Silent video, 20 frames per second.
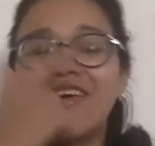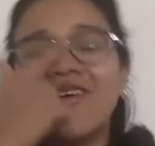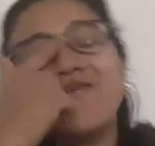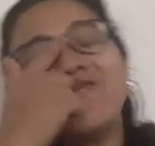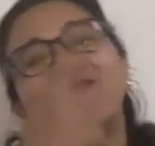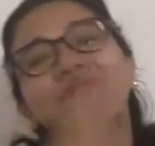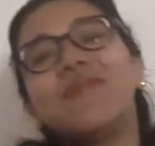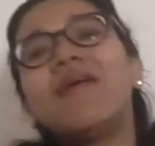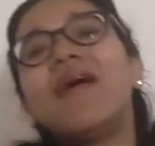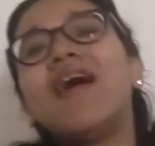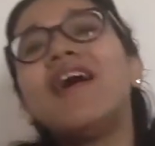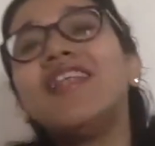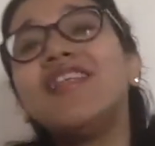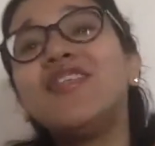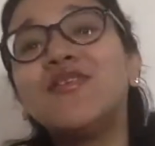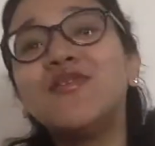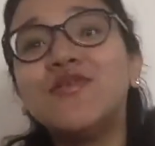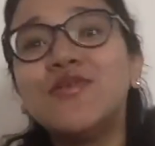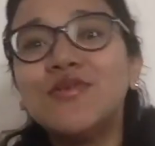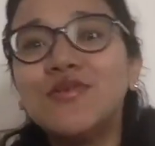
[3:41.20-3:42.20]

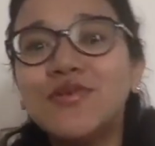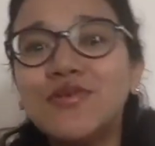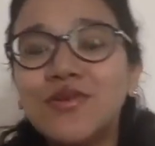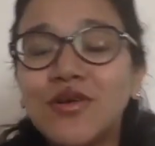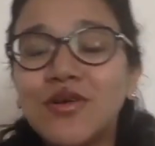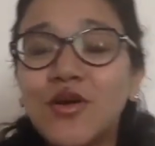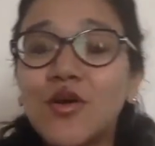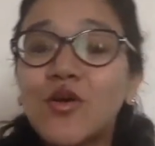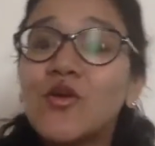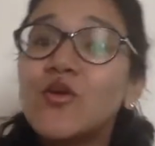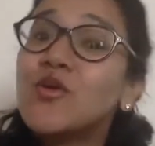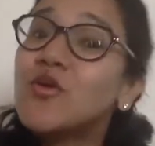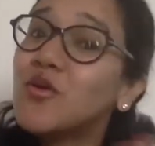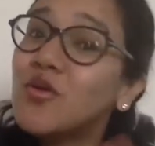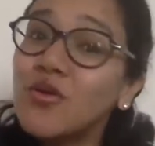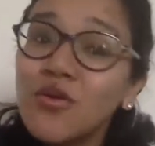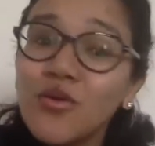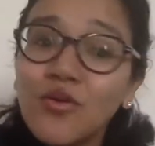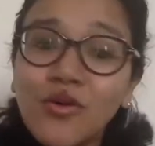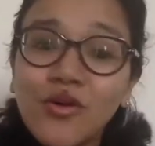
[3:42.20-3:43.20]
Maloo,
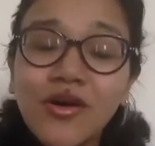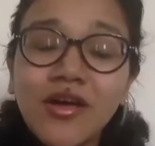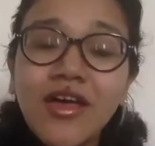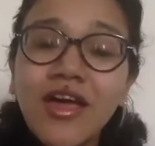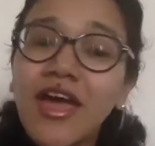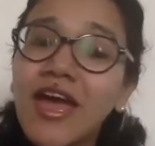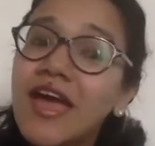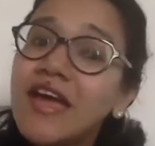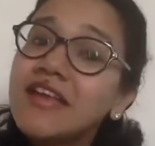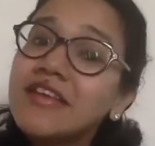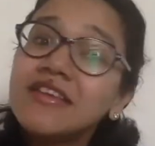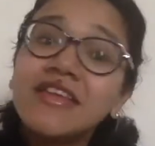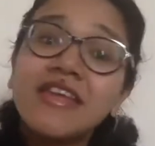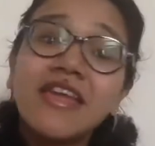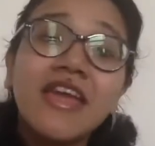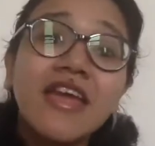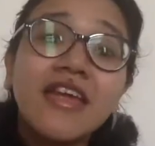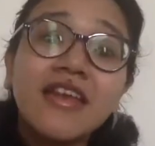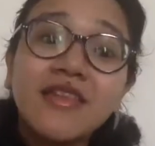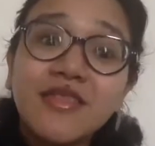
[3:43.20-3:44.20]
go and
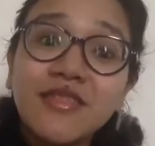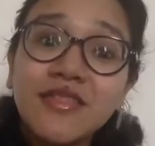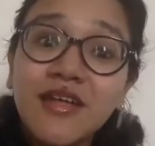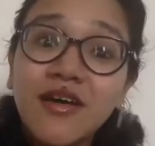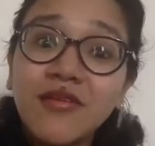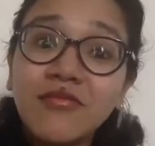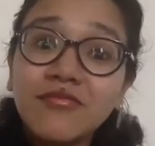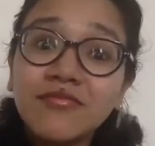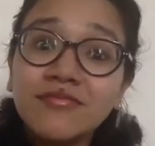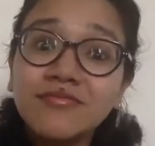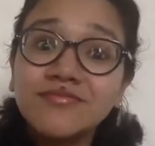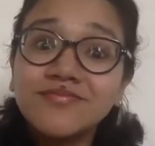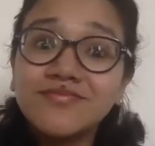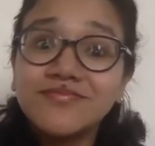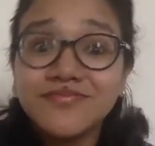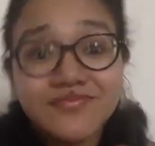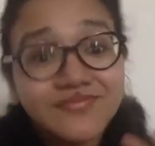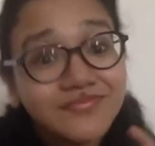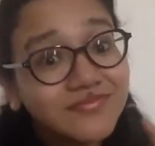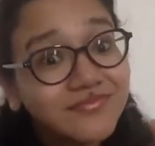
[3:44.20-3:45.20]
get some
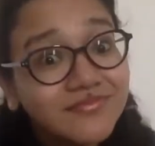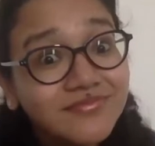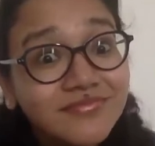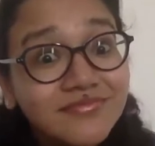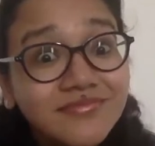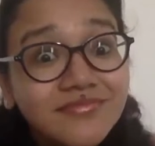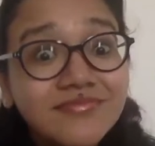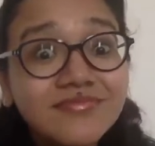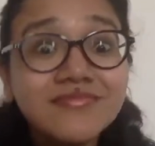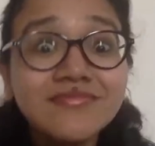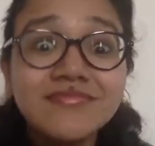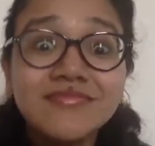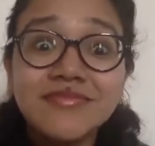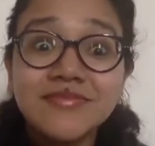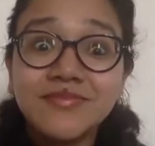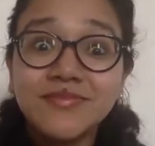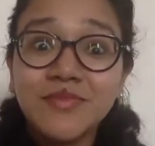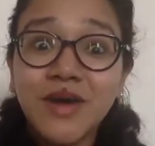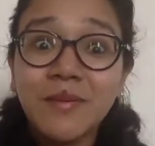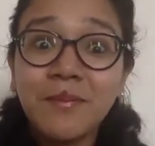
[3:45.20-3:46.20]

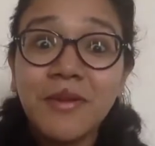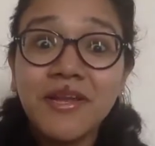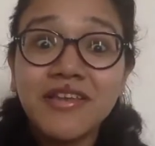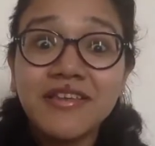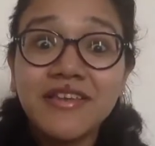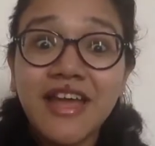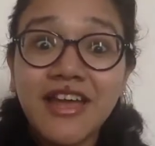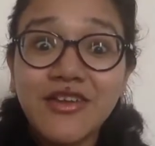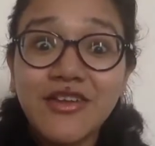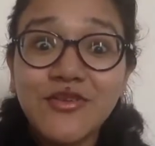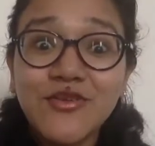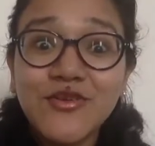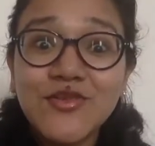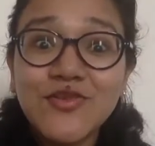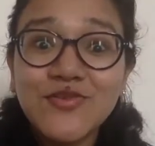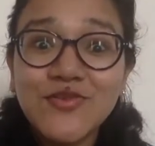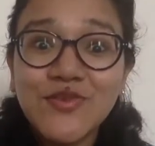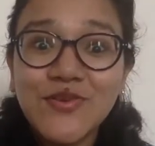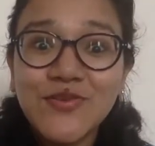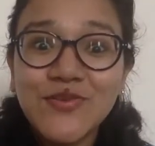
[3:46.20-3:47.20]
potatoes
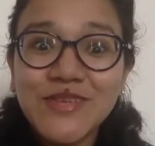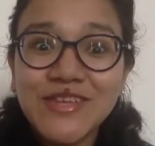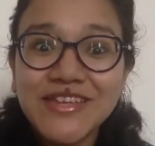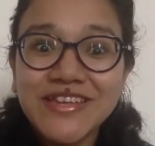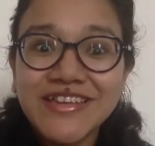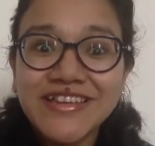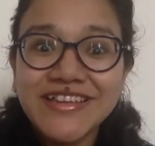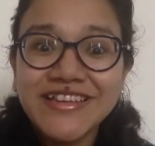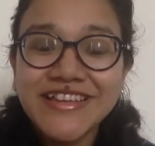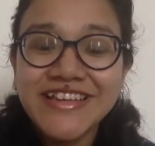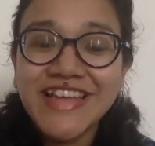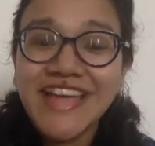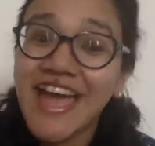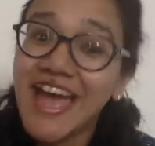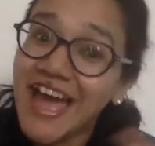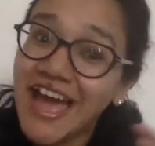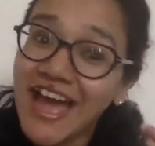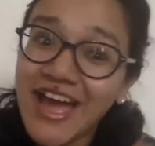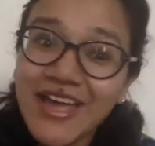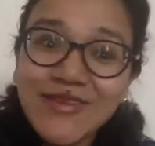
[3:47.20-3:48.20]
for me.
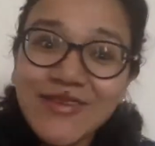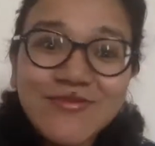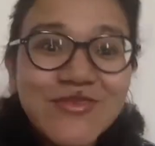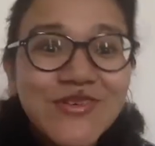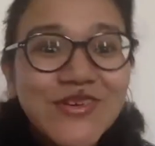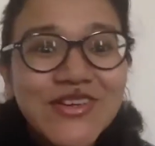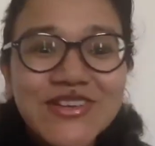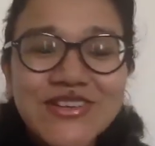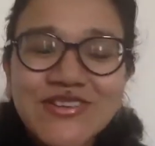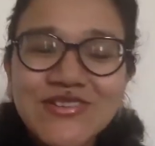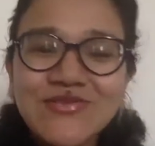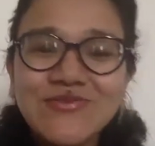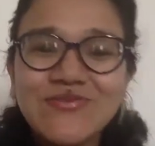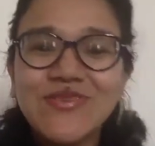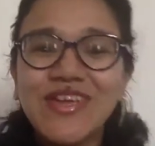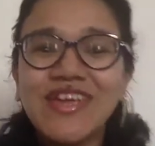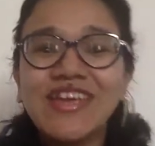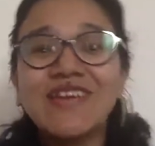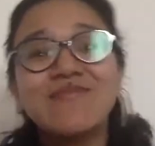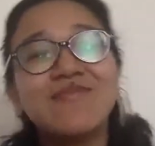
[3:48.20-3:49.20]
I am going to
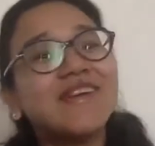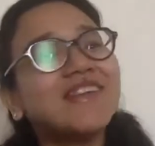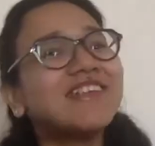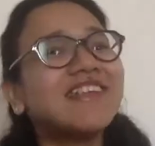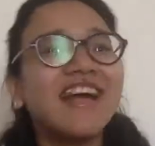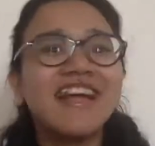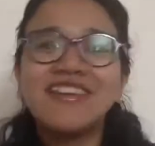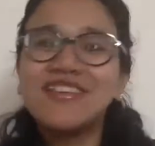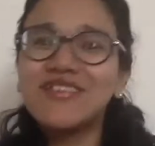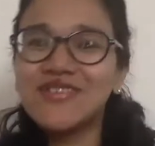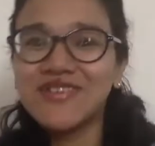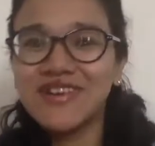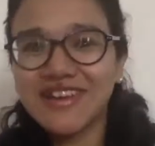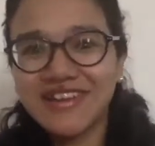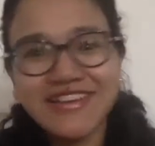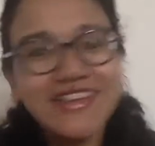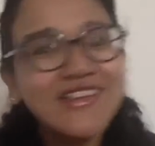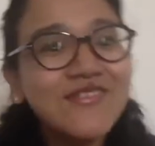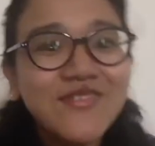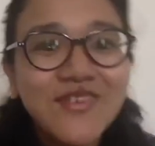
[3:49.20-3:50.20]
make potato
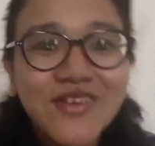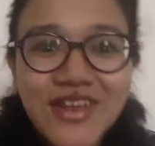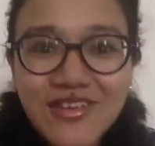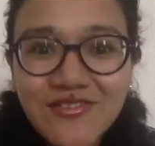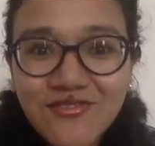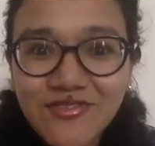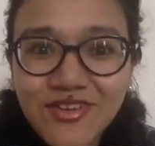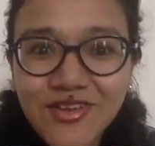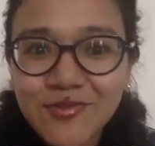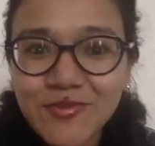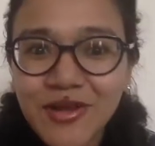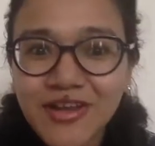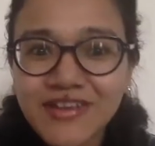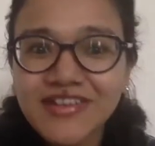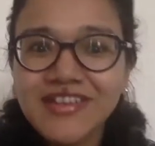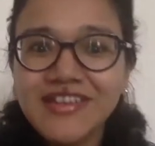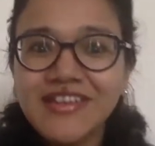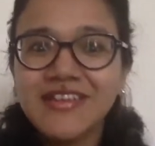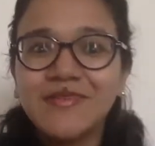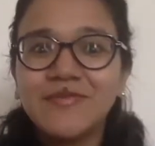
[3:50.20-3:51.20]
curry for everybody.
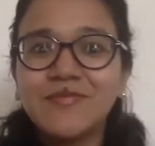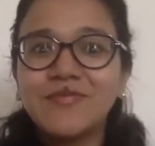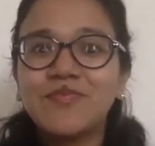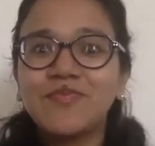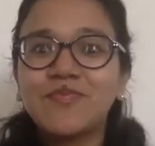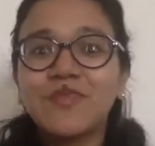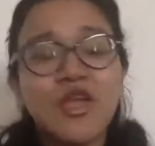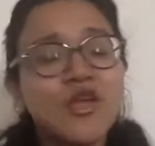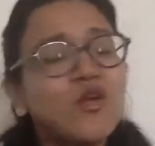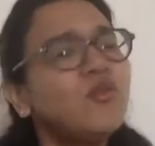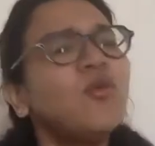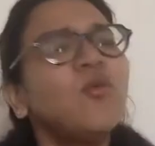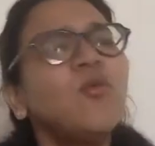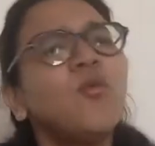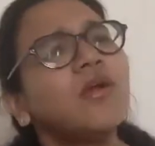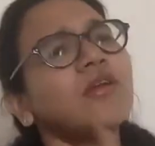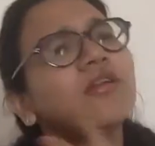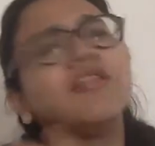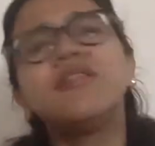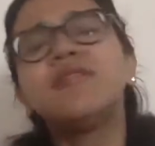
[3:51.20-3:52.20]
You know,
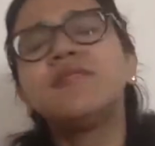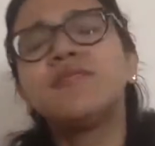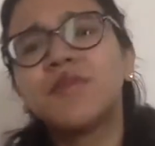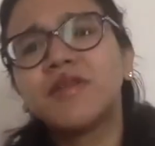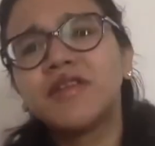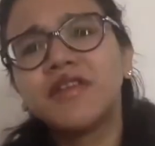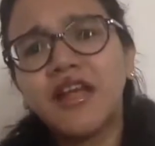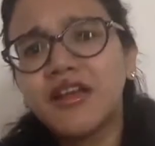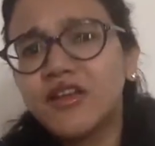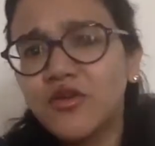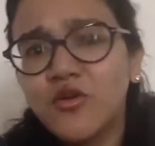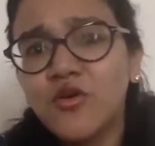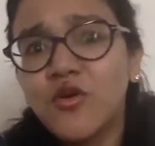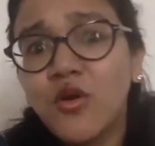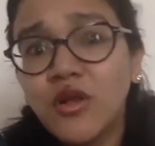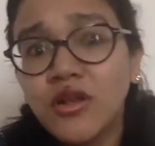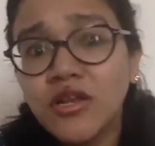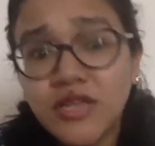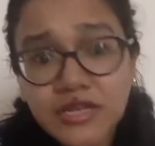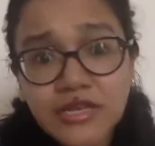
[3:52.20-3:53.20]
what is potato
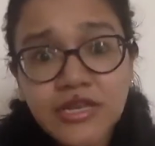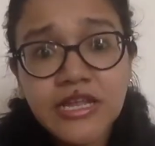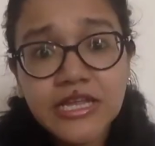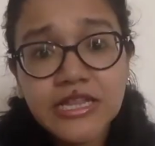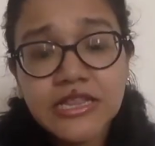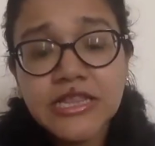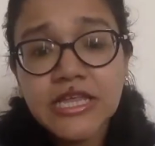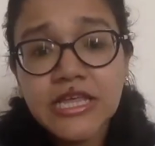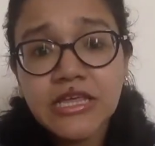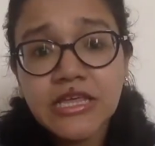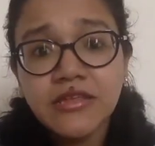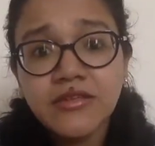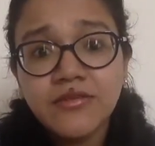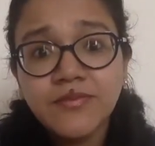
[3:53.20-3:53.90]
called in Hindi?